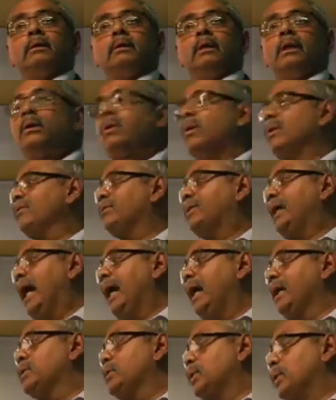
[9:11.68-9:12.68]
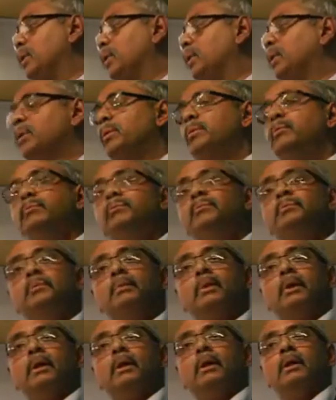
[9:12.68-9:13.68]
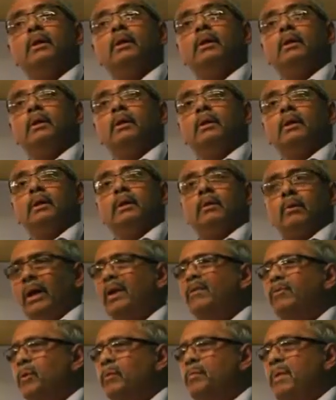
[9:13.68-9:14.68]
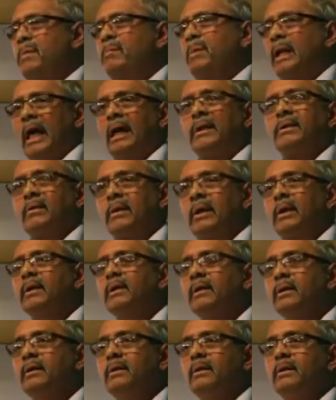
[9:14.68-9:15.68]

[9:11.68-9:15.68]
A note of thanks to quite a few people actually.